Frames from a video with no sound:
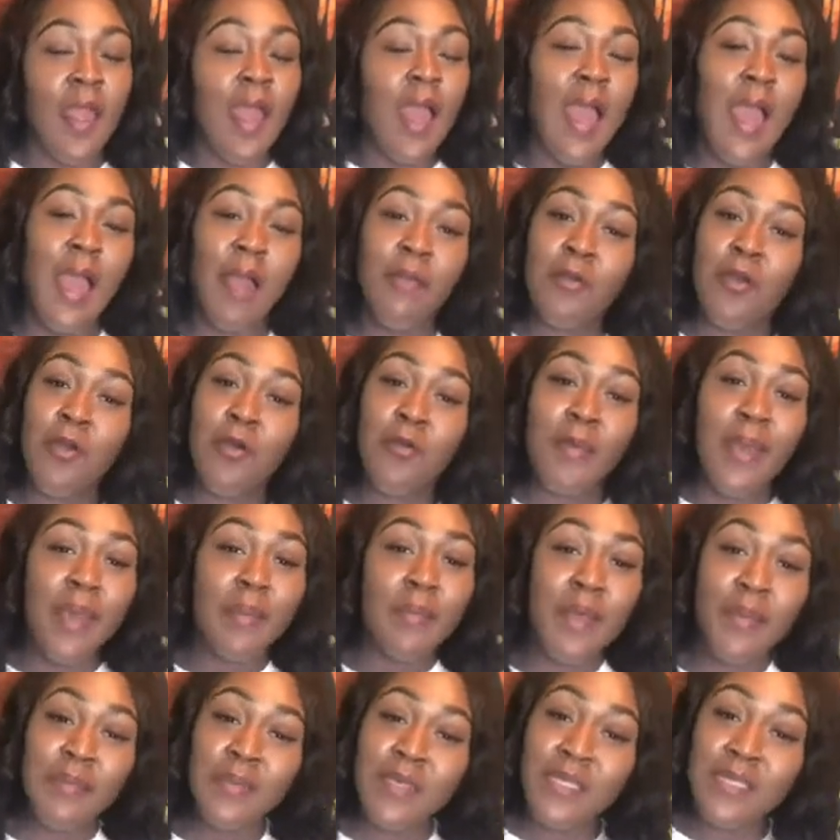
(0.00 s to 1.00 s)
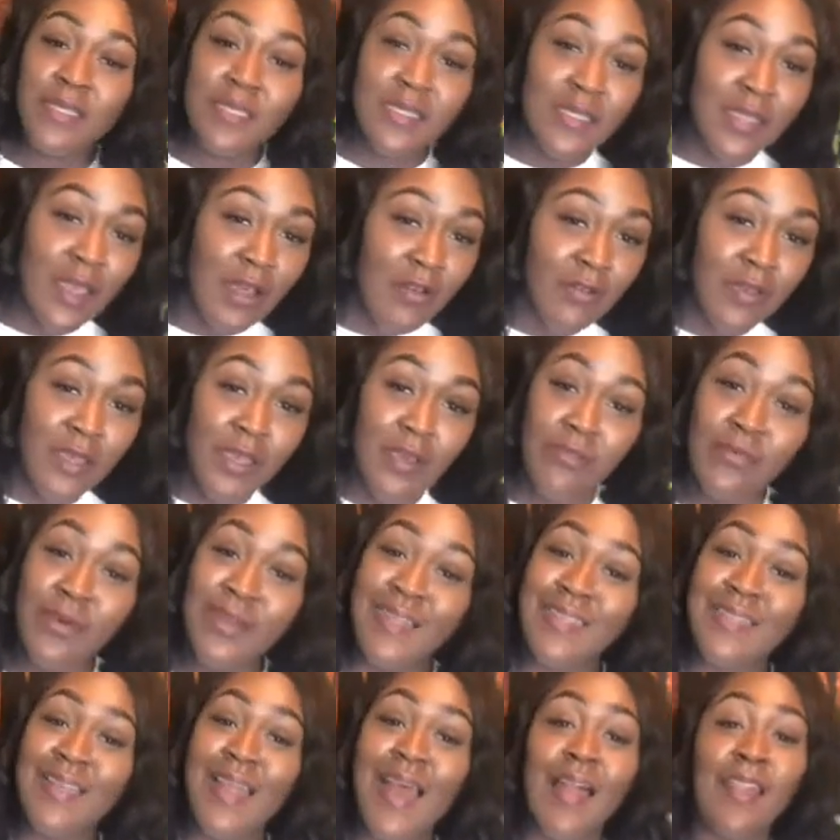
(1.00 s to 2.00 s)
I'm gonna mind my business. I don't care
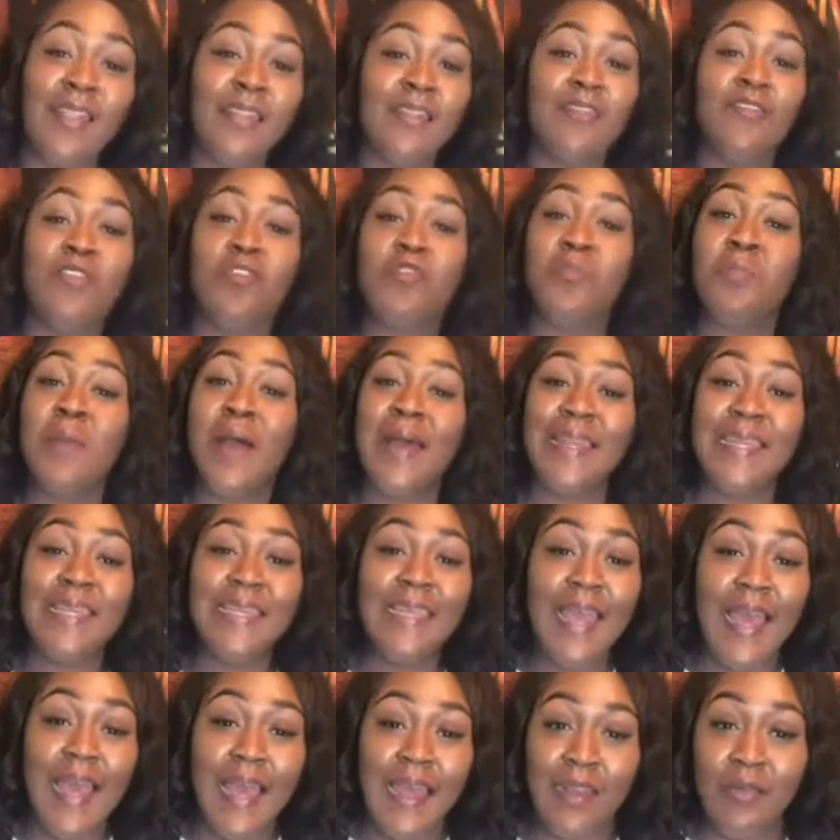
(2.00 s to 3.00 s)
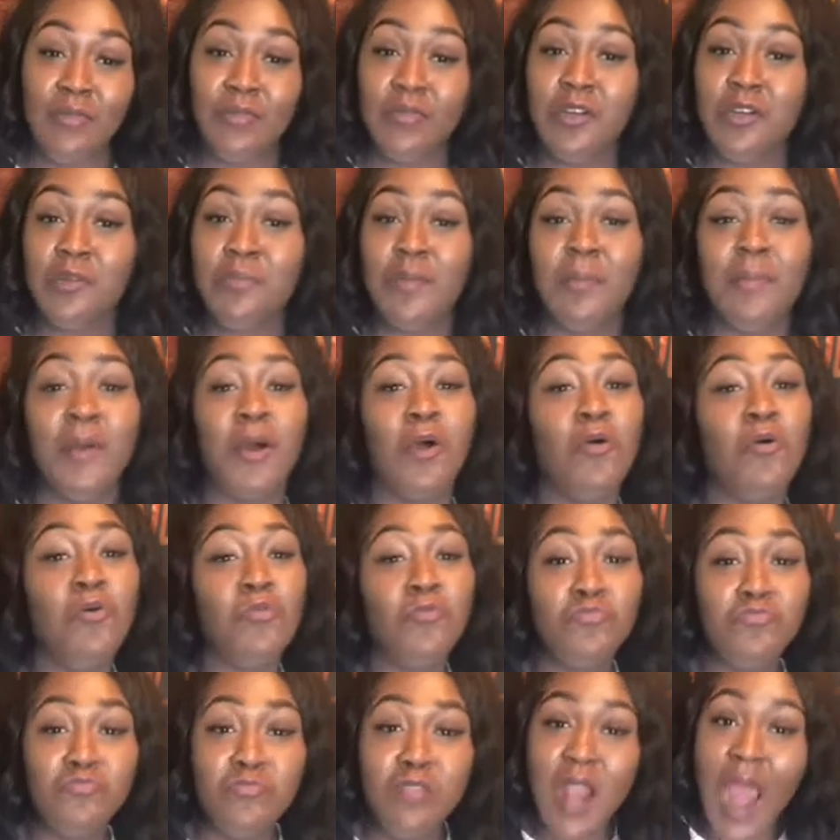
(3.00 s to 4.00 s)
what dollar nobody got. I'm worried about my
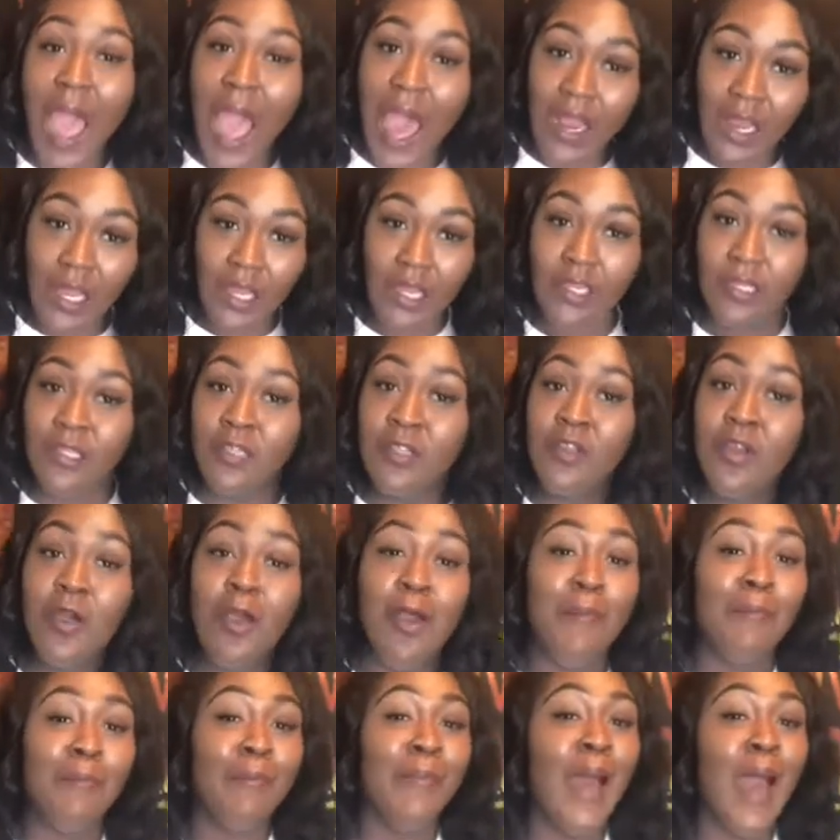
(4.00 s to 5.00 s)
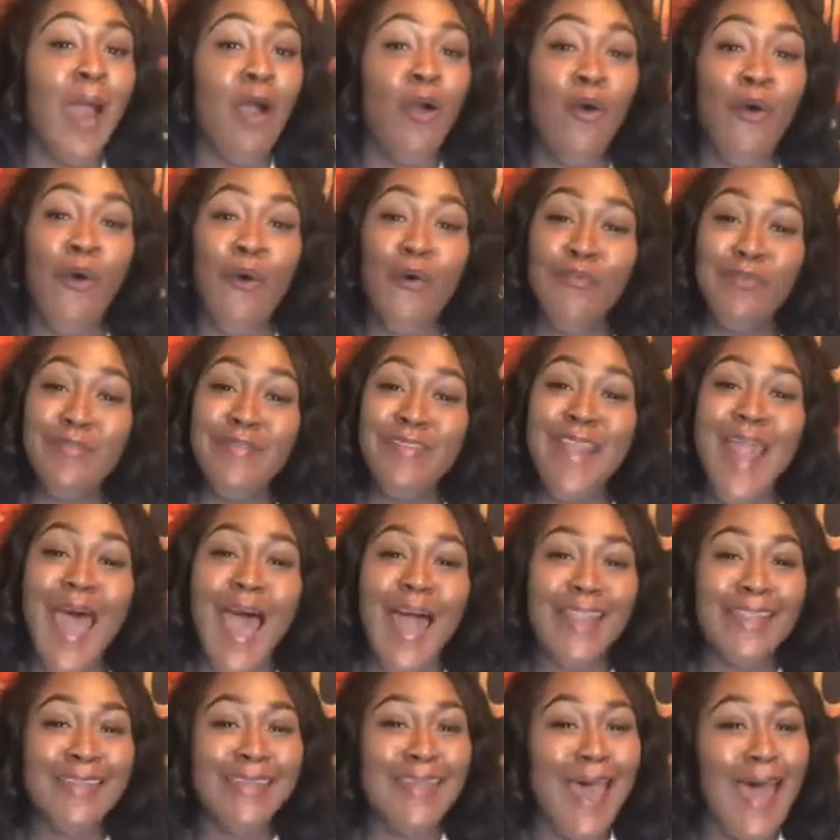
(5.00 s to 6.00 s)
own dollar. My own
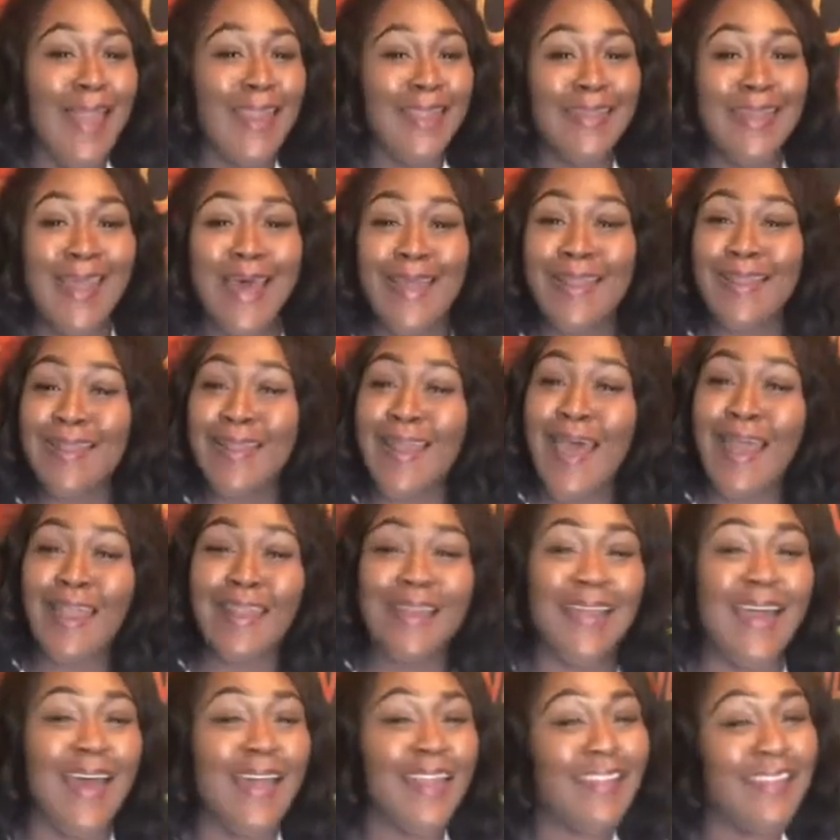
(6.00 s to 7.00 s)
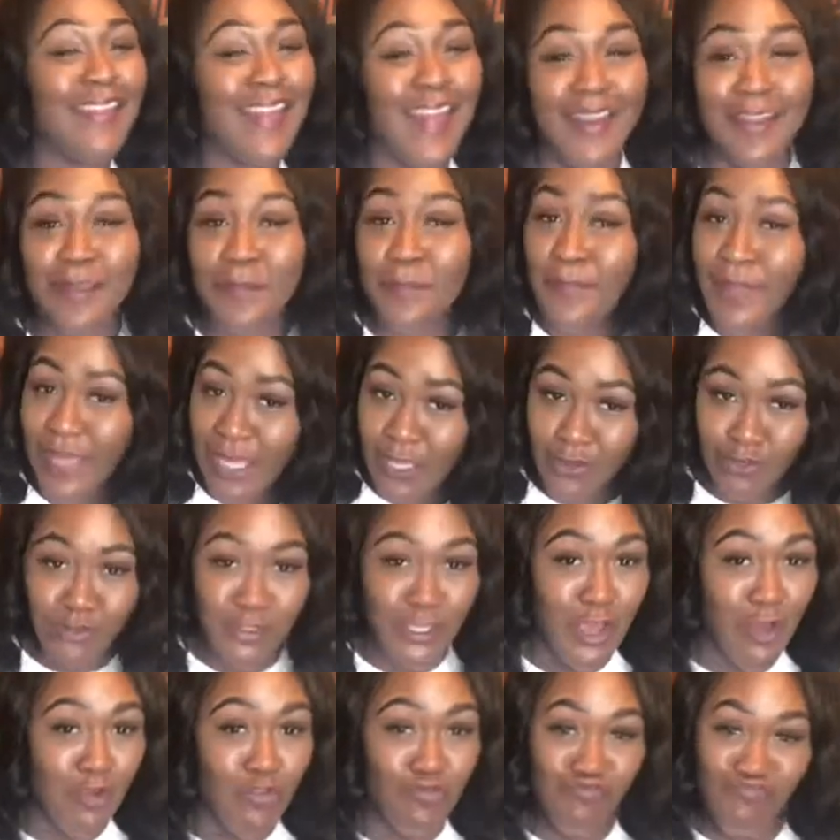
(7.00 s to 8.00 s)
dollar, dollar, dollar, dollar, dollar, dollar bill,
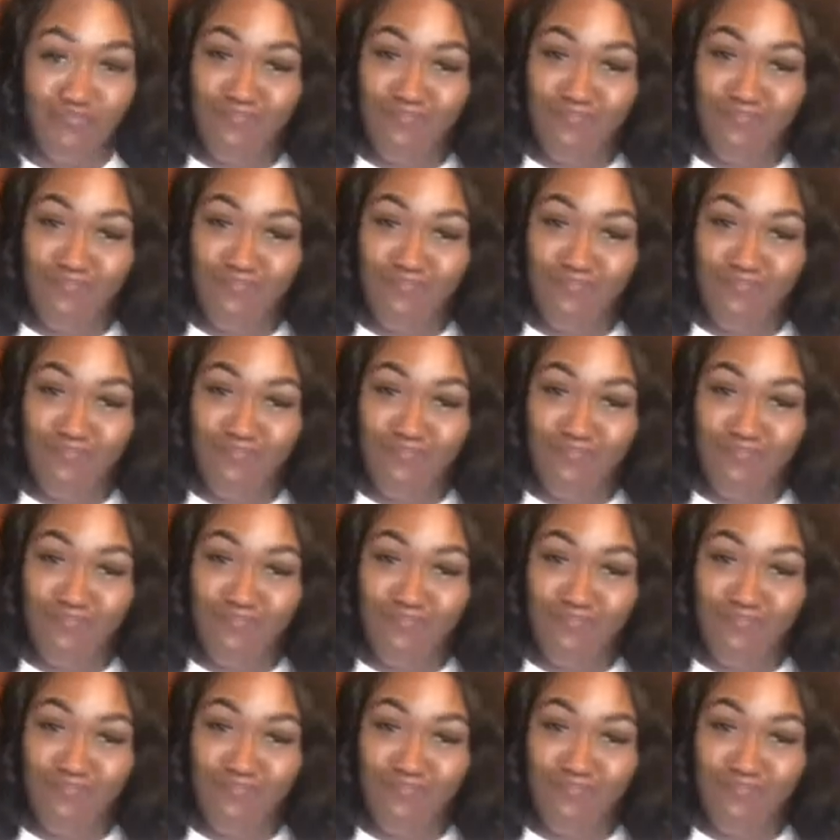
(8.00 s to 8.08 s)
yo.